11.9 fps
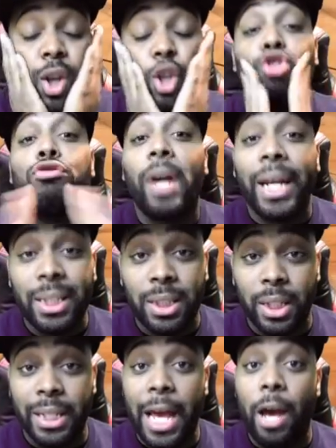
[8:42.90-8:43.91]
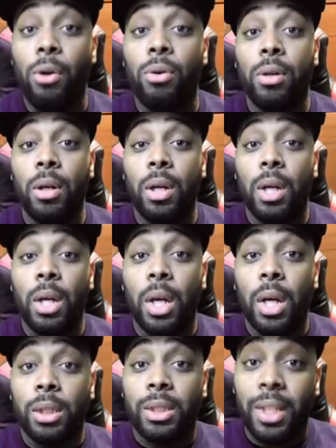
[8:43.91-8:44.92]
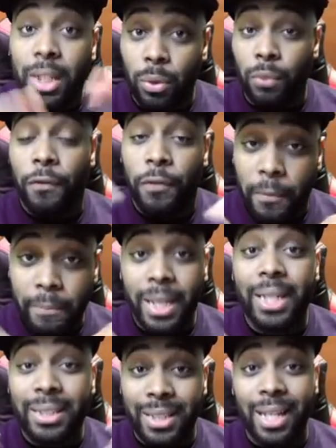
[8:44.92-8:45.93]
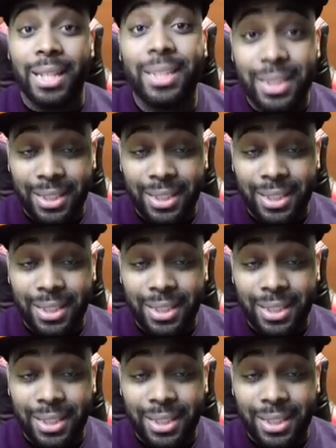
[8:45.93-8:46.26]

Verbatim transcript: Crazy. Now, for me to say this, to